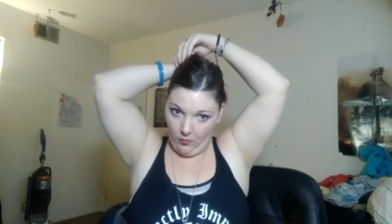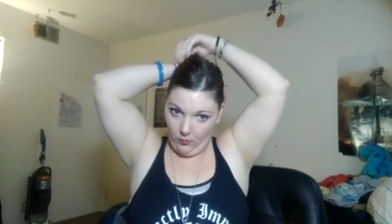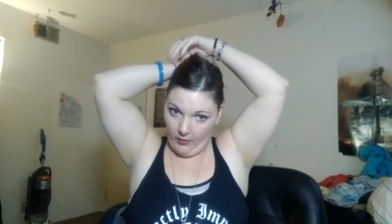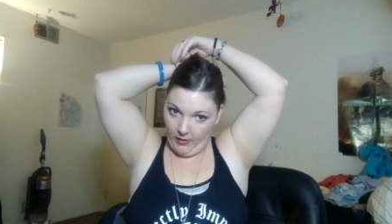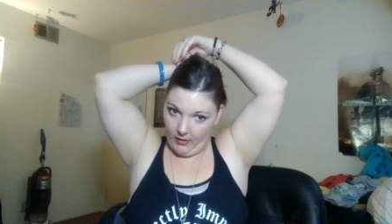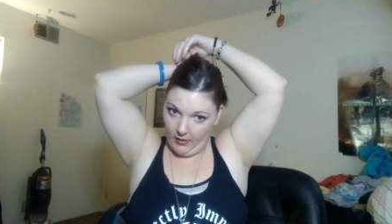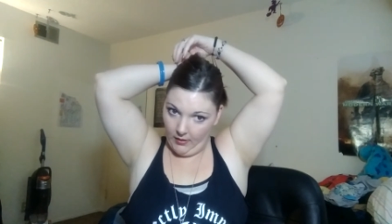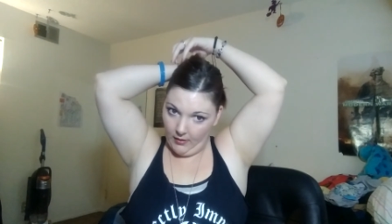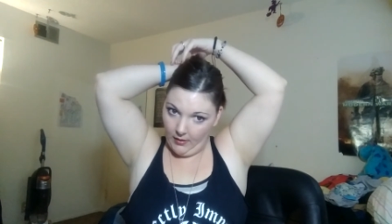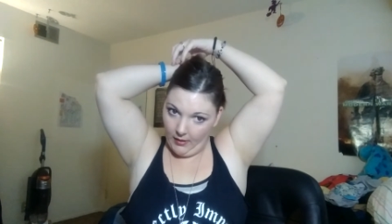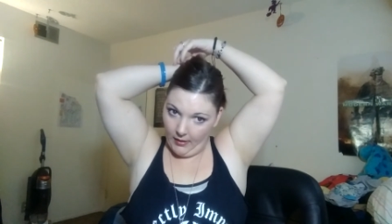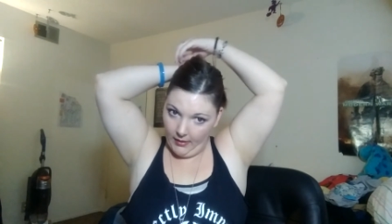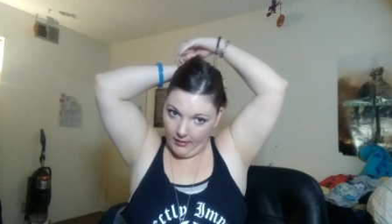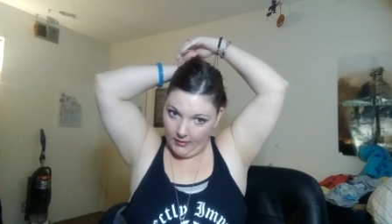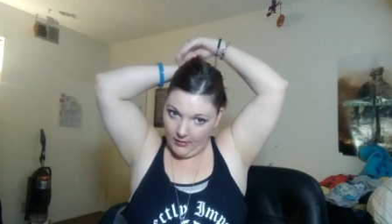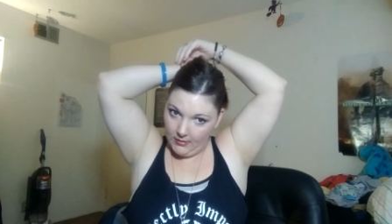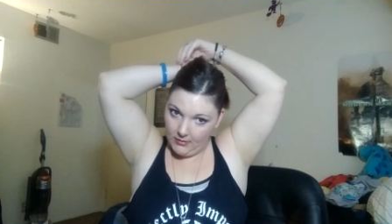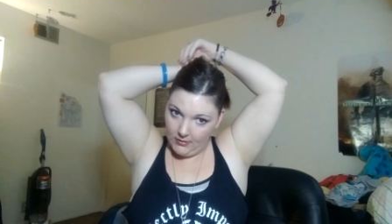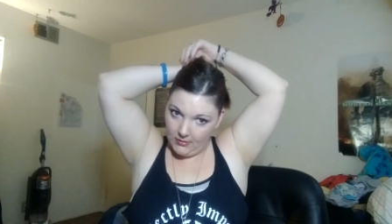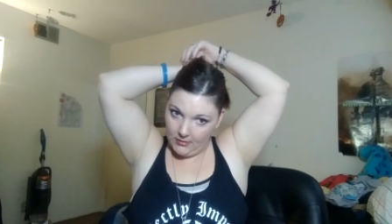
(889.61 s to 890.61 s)
we can
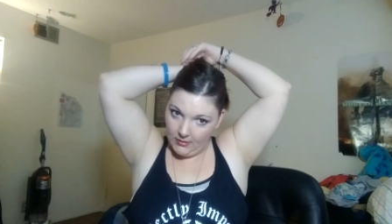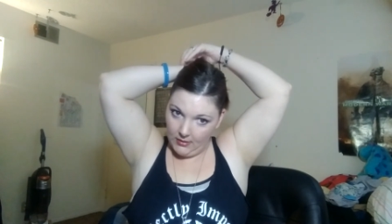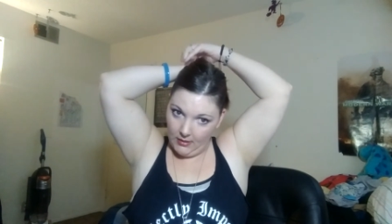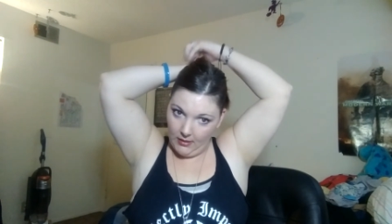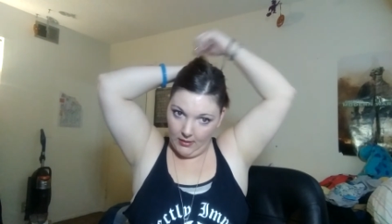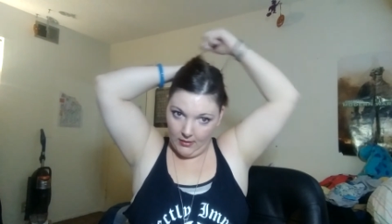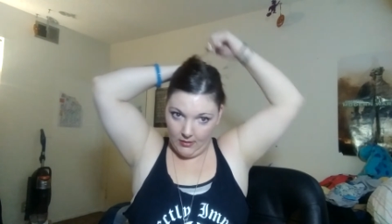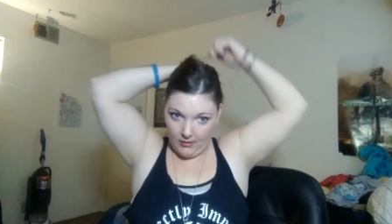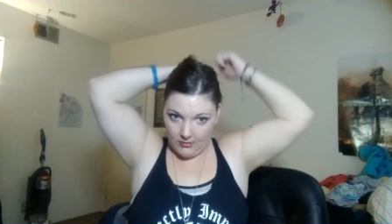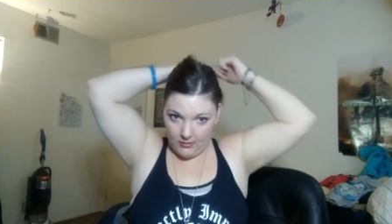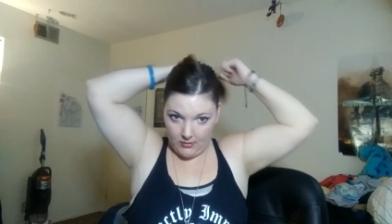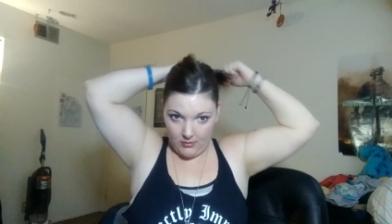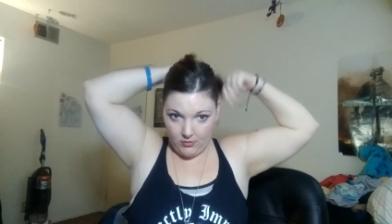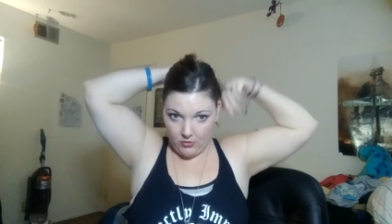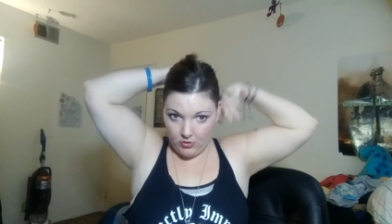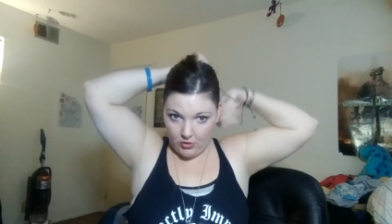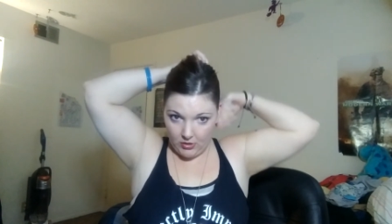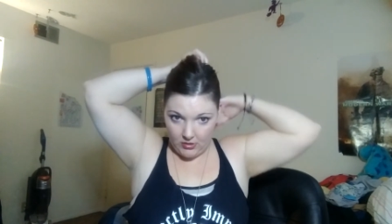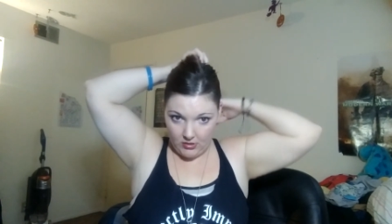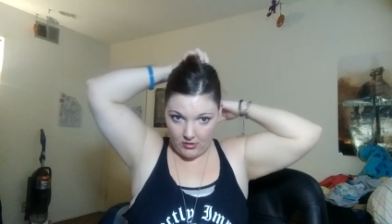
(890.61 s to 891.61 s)
kind of see this is
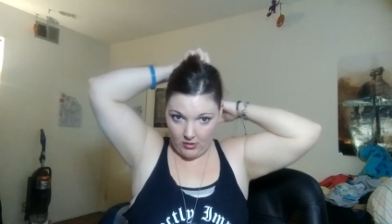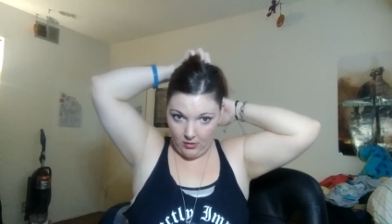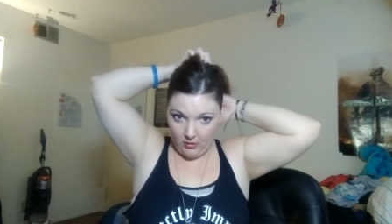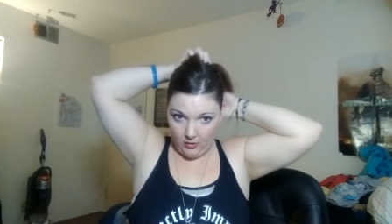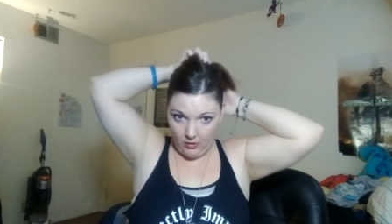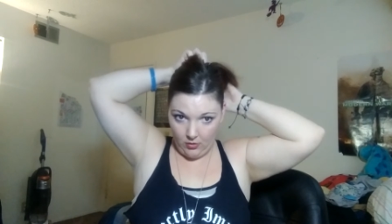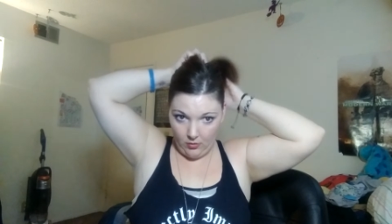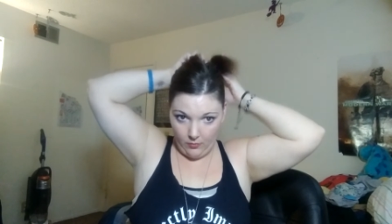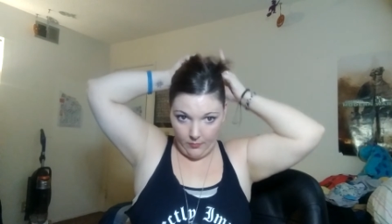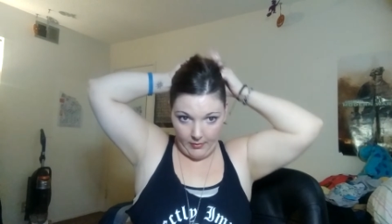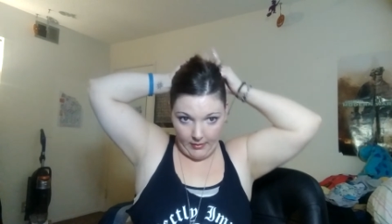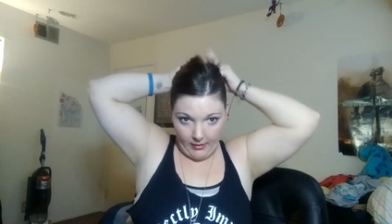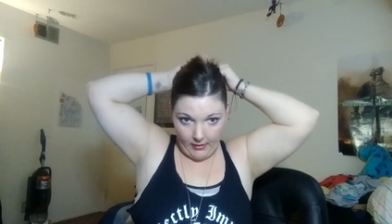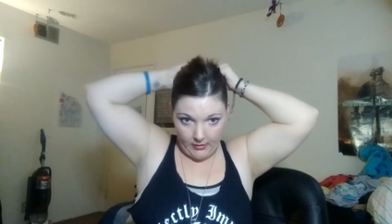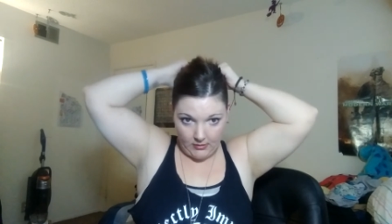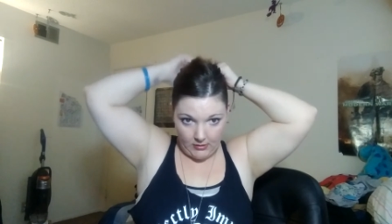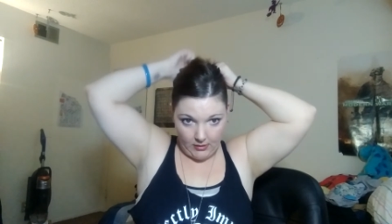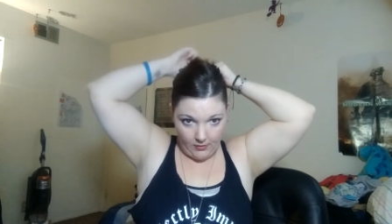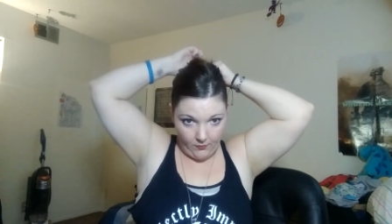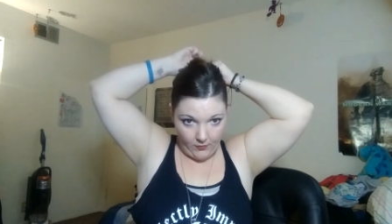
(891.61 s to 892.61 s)
just a little
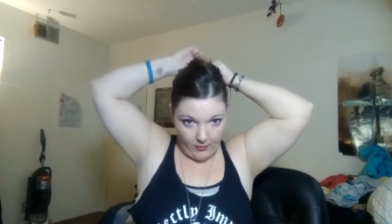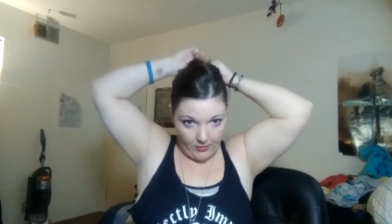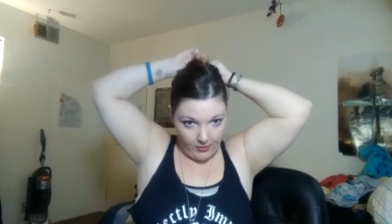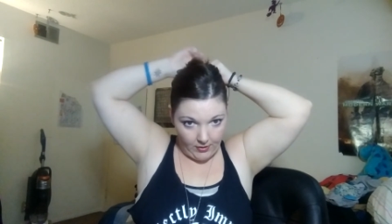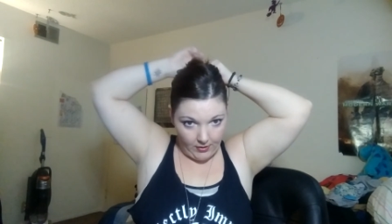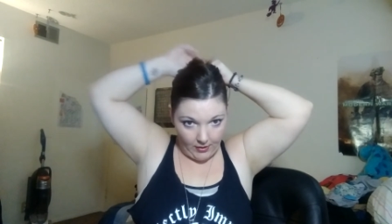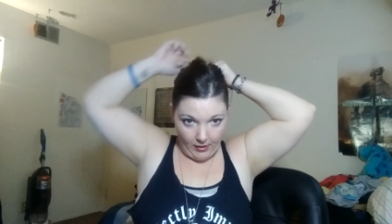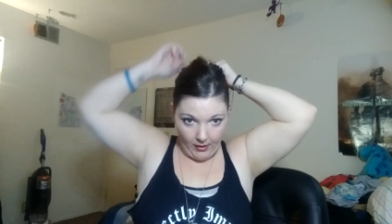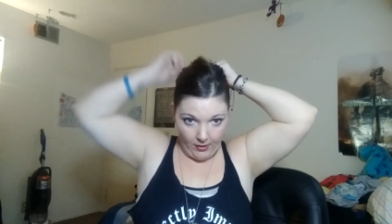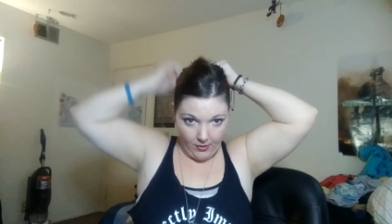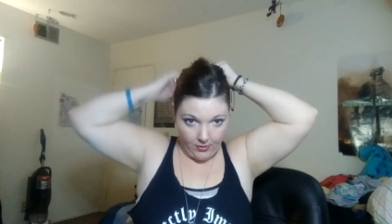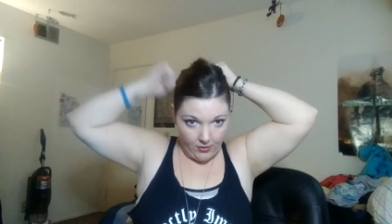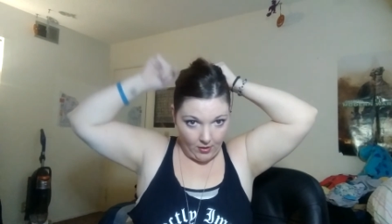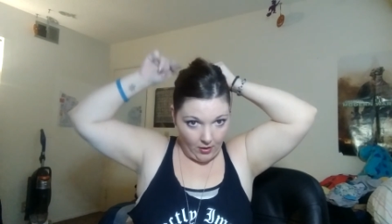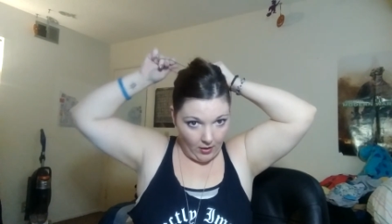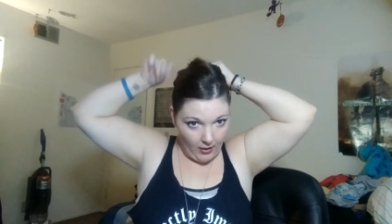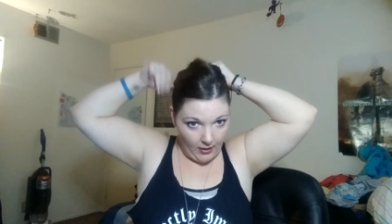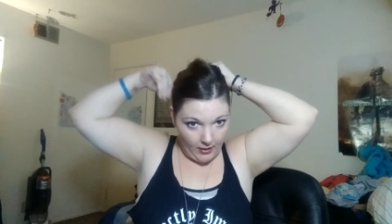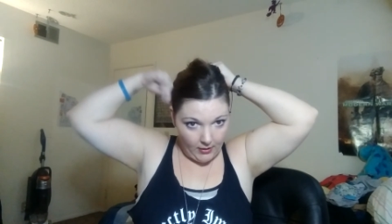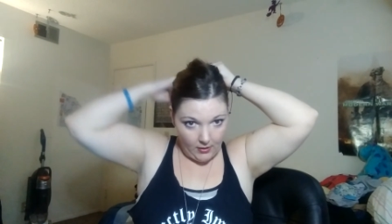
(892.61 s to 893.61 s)
bit different than I
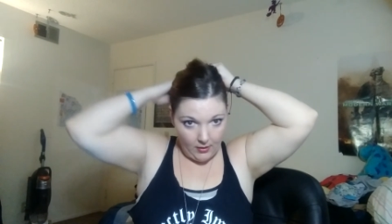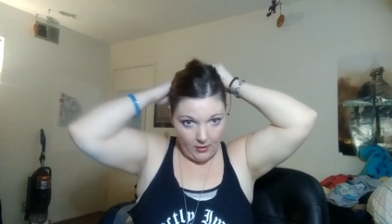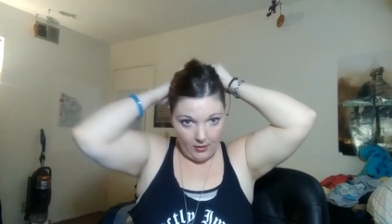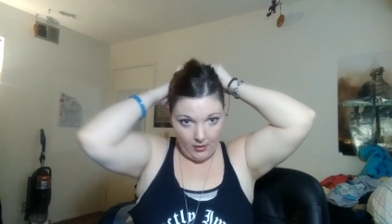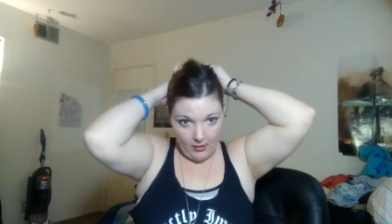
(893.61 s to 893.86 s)
thought.